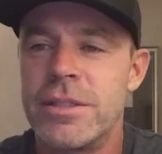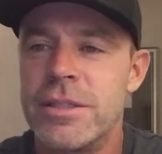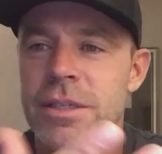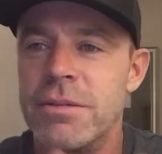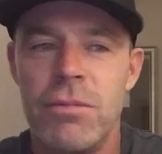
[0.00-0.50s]

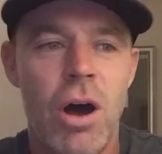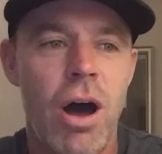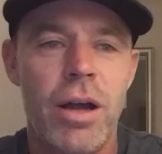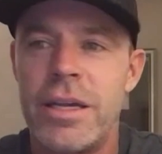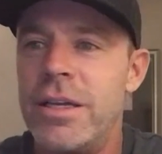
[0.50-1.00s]
It's in
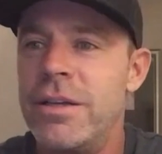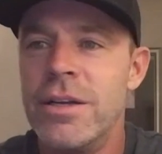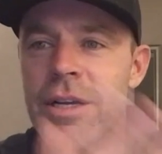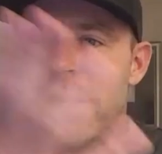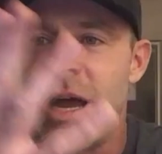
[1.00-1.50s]
hockey,
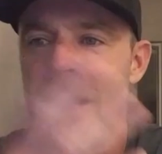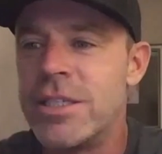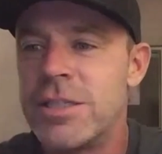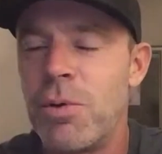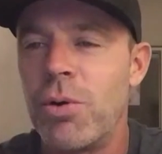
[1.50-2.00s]
any
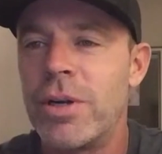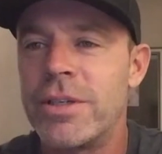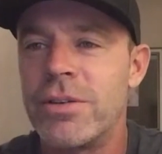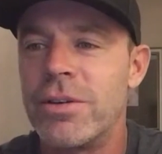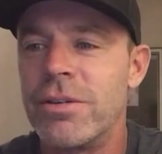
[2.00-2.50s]

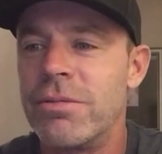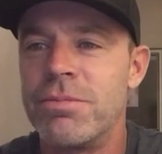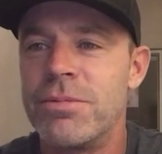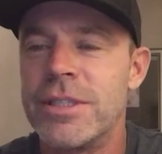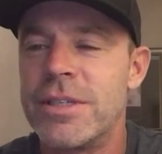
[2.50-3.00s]
sport, or
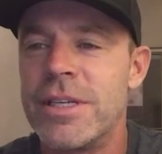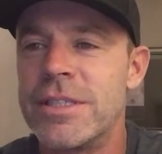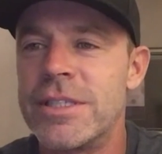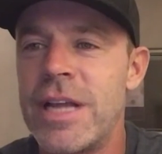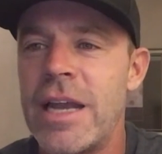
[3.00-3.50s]
just
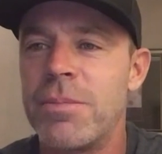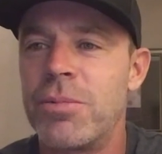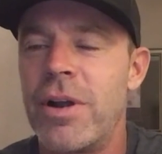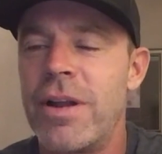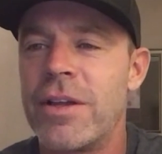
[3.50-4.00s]
in stand-up
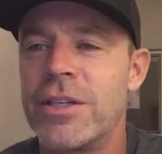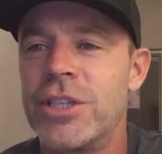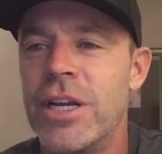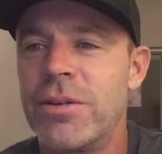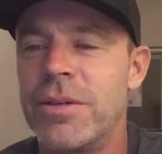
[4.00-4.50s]
or anything in
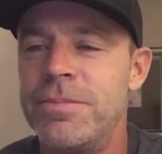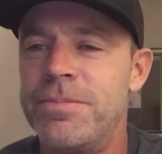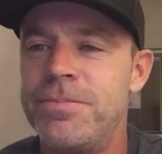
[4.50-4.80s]
general.